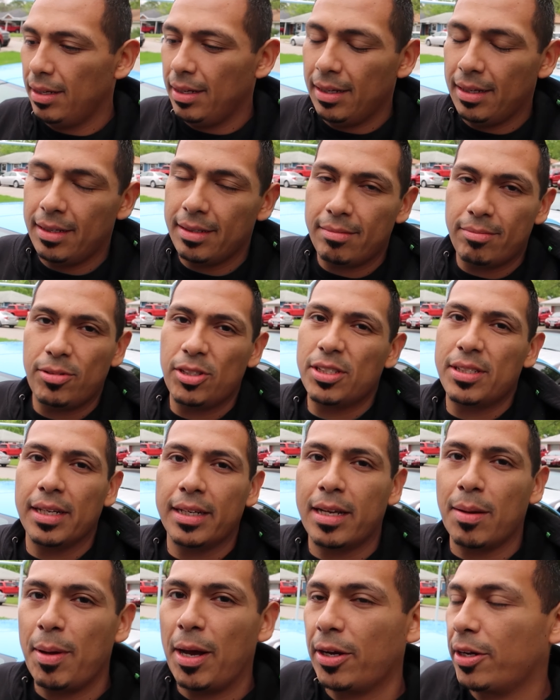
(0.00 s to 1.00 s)
It just
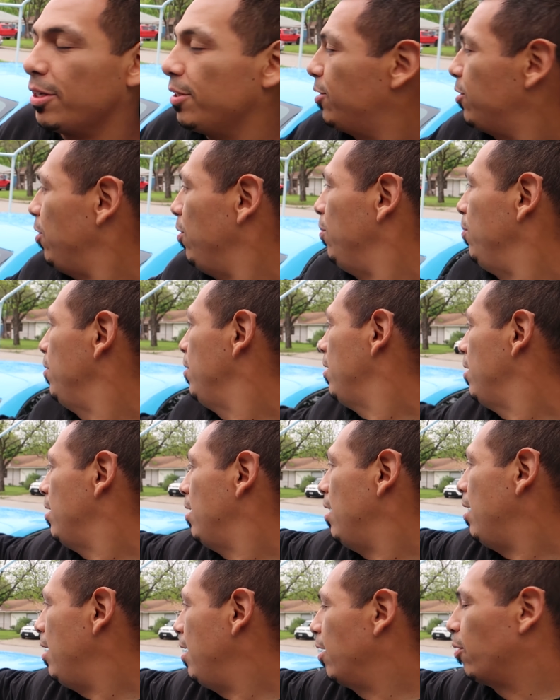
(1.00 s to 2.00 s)
didn't come out good, so
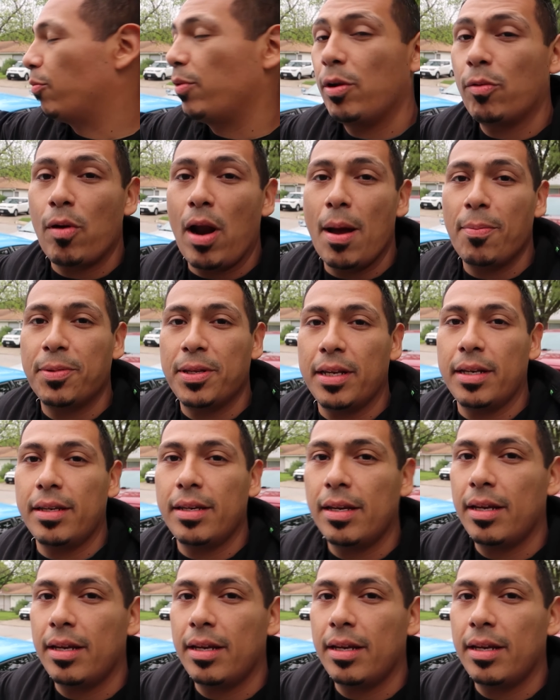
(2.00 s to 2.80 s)
uh, rewrapped it.